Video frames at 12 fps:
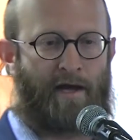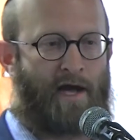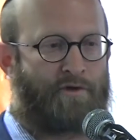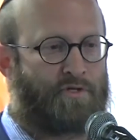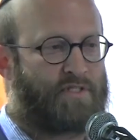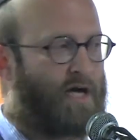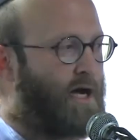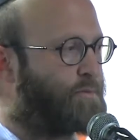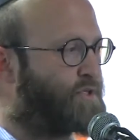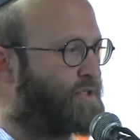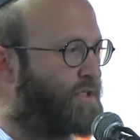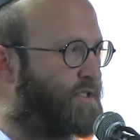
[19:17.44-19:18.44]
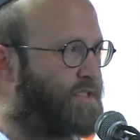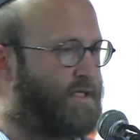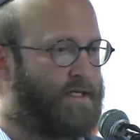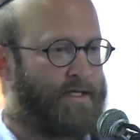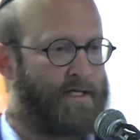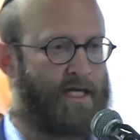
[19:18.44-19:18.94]
100 times on it,
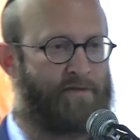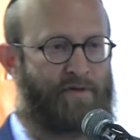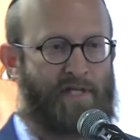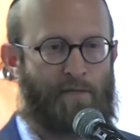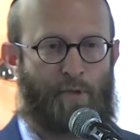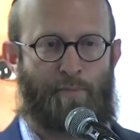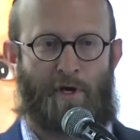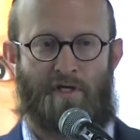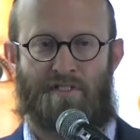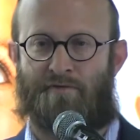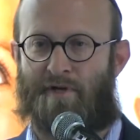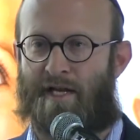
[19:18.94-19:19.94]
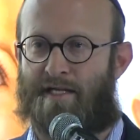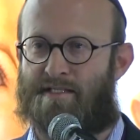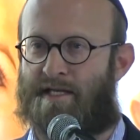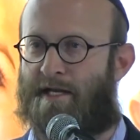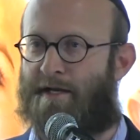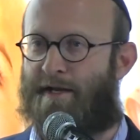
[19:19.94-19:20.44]
given them a box of
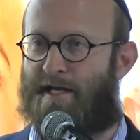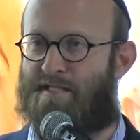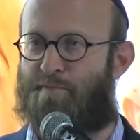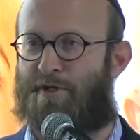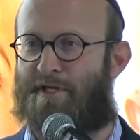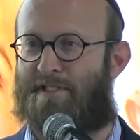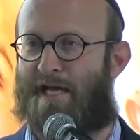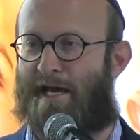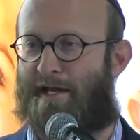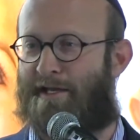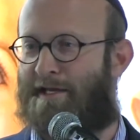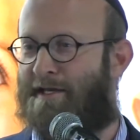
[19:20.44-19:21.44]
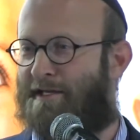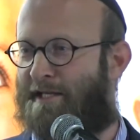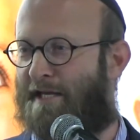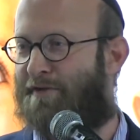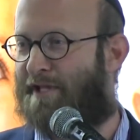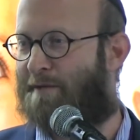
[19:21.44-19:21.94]
Clexane and aspirin a day,
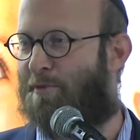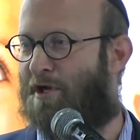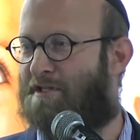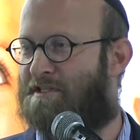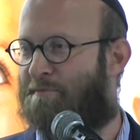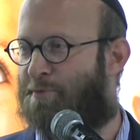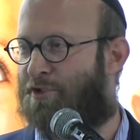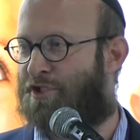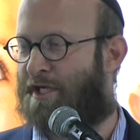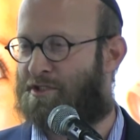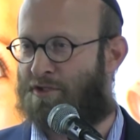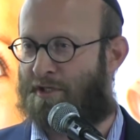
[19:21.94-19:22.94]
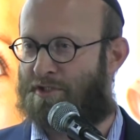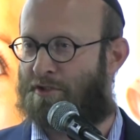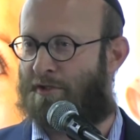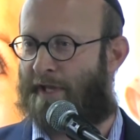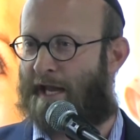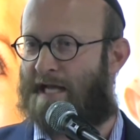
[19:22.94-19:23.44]
given them lots of progesterone
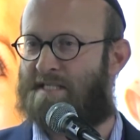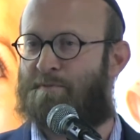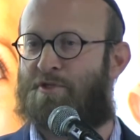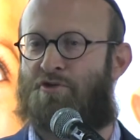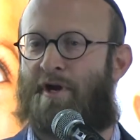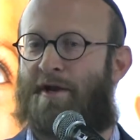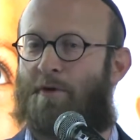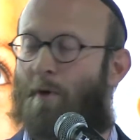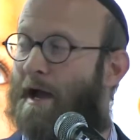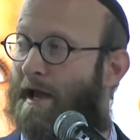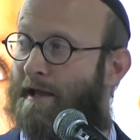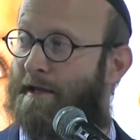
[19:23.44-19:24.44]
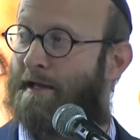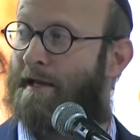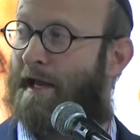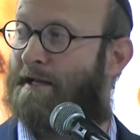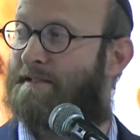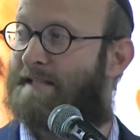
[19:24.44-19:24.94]
until their husbands ran away,
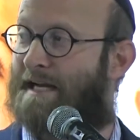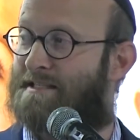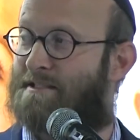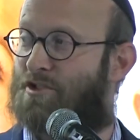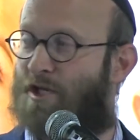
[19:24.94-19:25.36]
and it doesn't